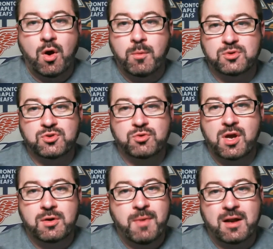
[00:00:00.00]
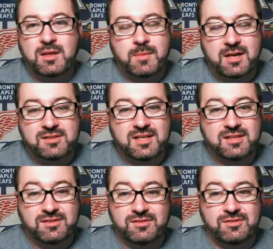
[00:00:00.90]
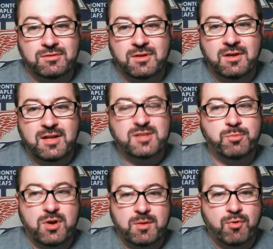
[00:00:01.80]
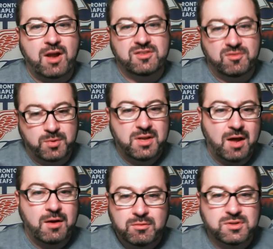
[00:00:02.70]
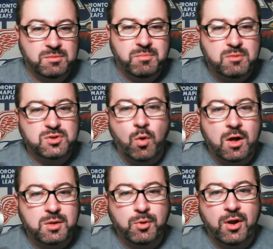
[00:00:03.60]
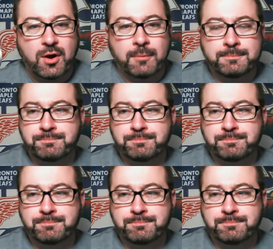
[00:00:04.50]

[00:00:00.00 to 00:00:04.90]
almost 300 penalty minutes. That's pretty impressive. But he was a quality player.